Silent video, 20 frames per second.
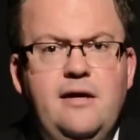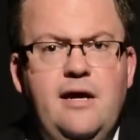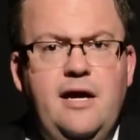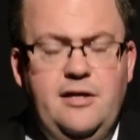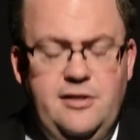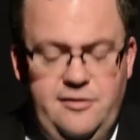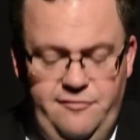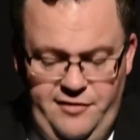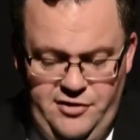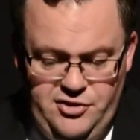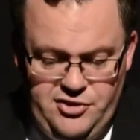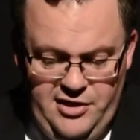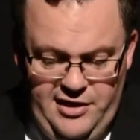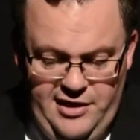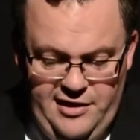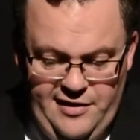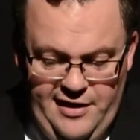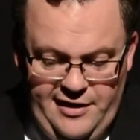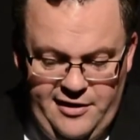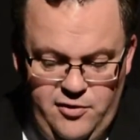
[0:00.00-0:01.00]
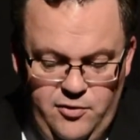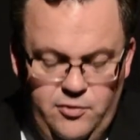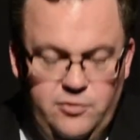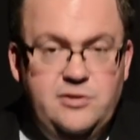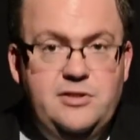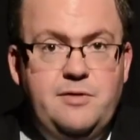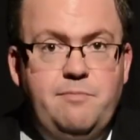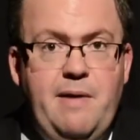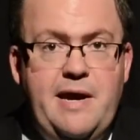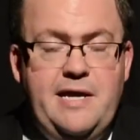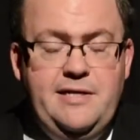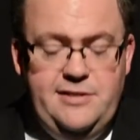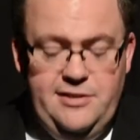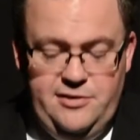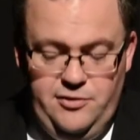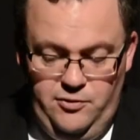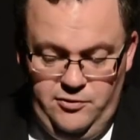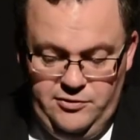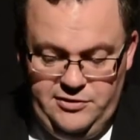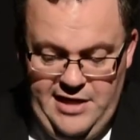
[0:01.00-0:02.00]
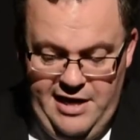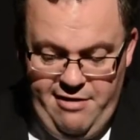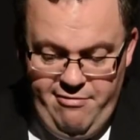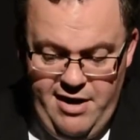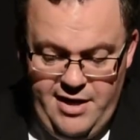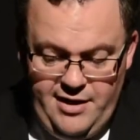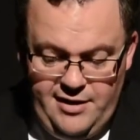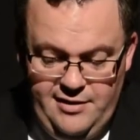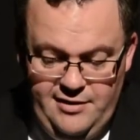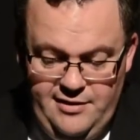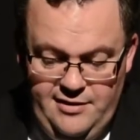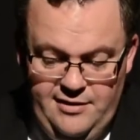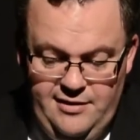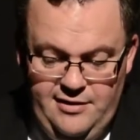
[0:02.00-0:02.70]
Individually, they're called Debate It All Derek,